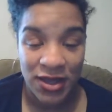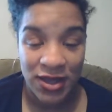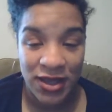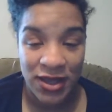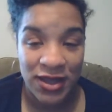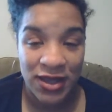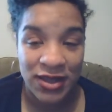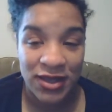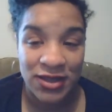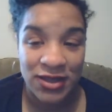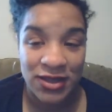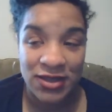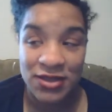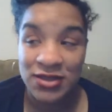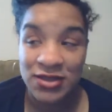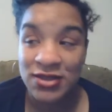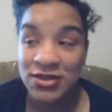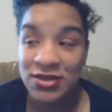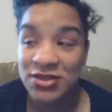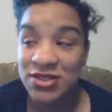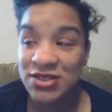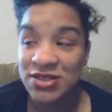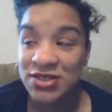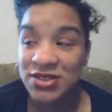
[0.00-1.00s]

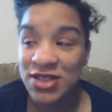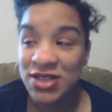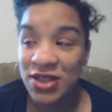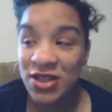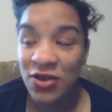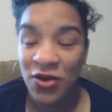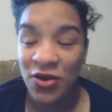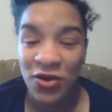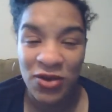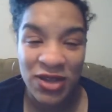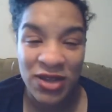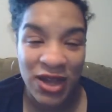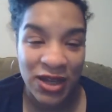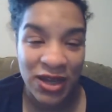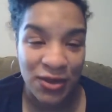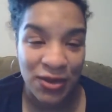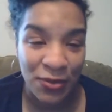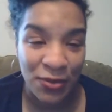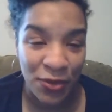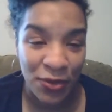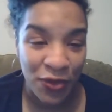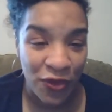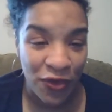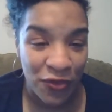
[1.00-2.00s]
and just a whole lot
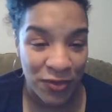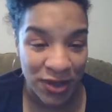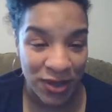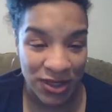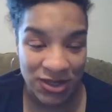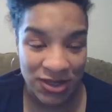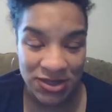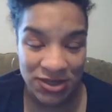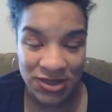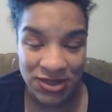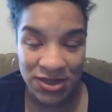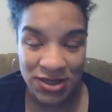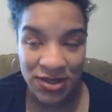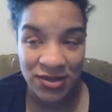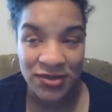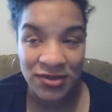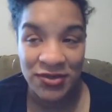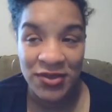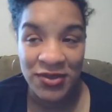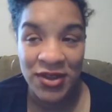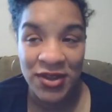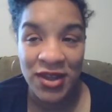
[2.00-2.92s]
of movement and stuff.